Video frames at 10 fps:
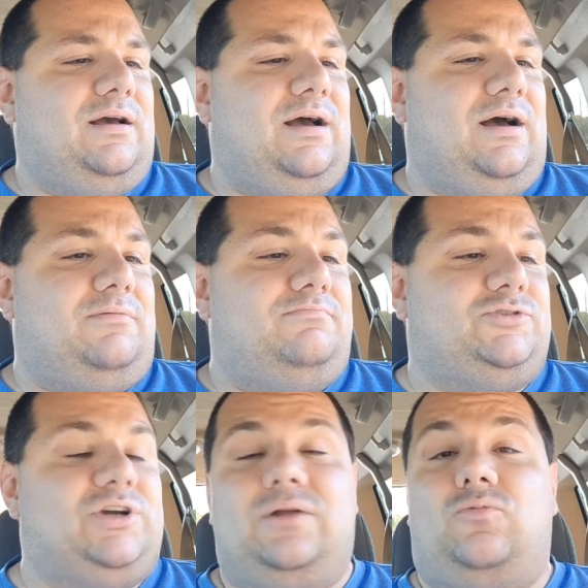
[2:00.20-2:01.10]

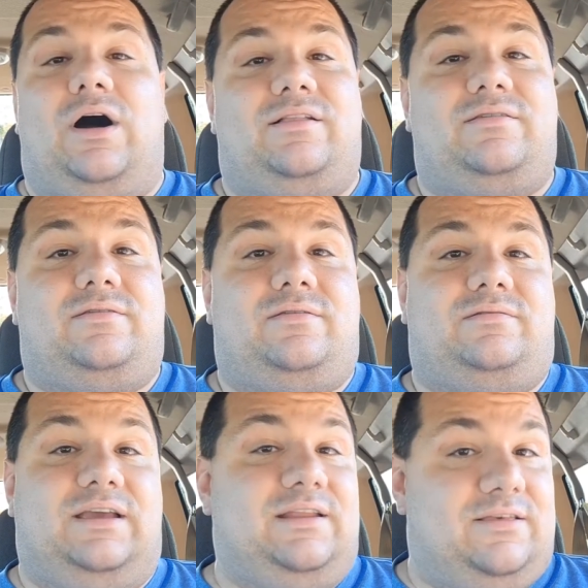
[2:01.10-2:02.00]
John Watts
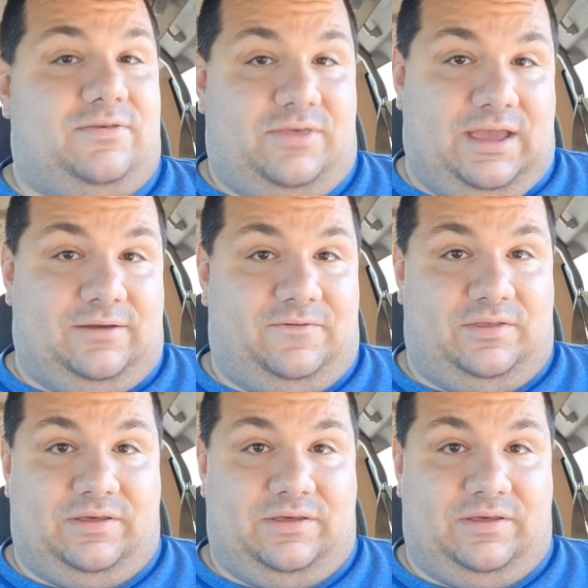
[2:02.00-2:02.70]
did his thing for